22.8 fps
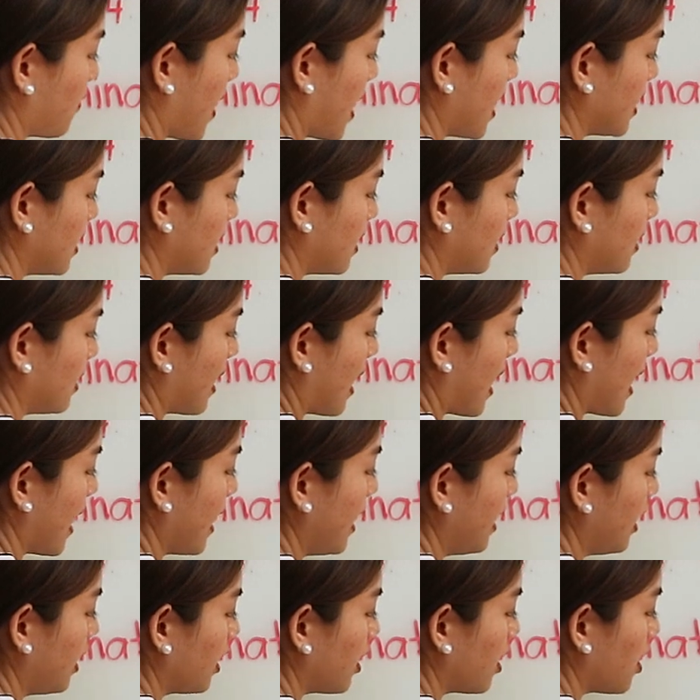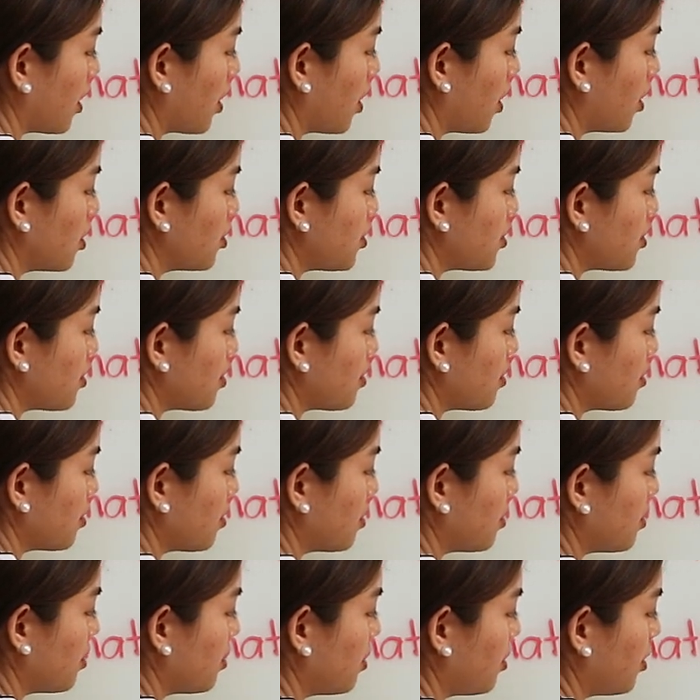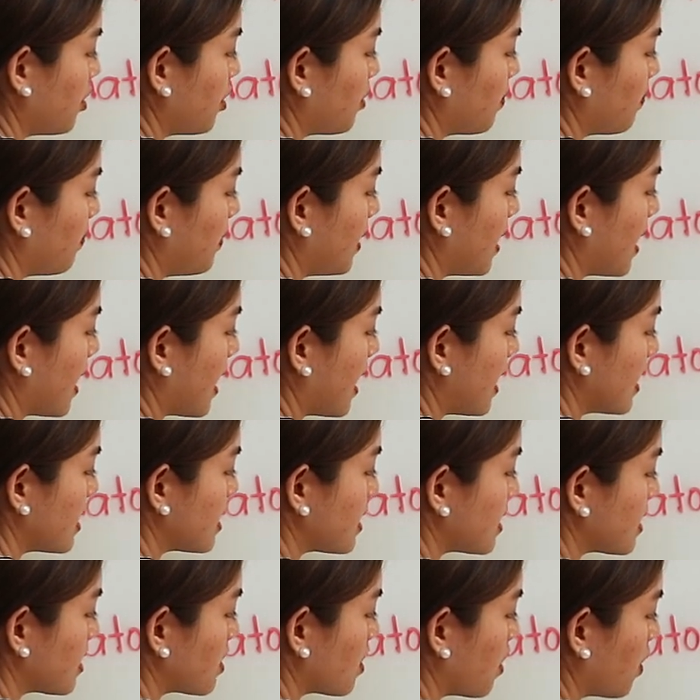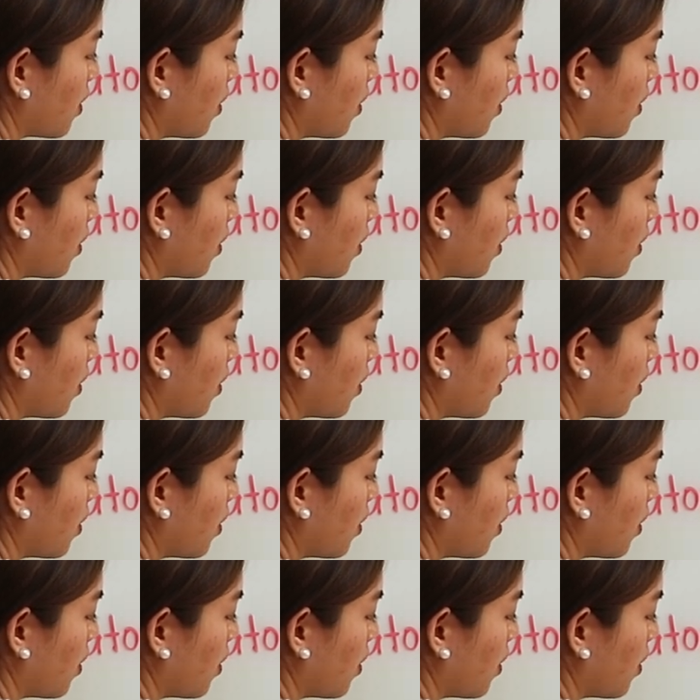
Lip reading: write it like 2 plus